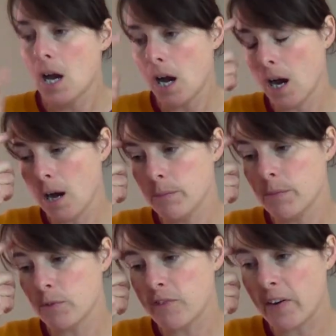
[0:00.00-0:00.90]

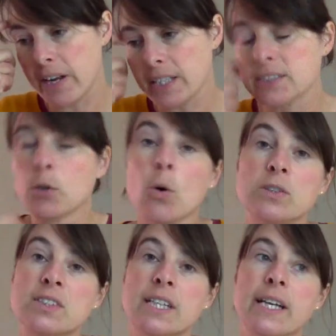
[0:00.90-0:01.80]
very
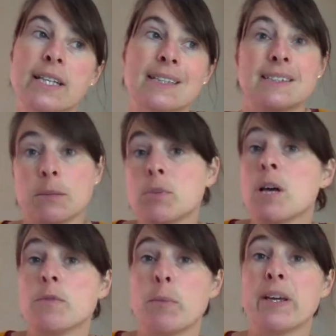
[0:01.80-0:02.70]
exhausted, and
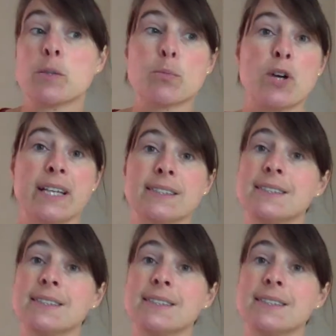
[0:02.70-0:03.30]
sometimes a bit depressed.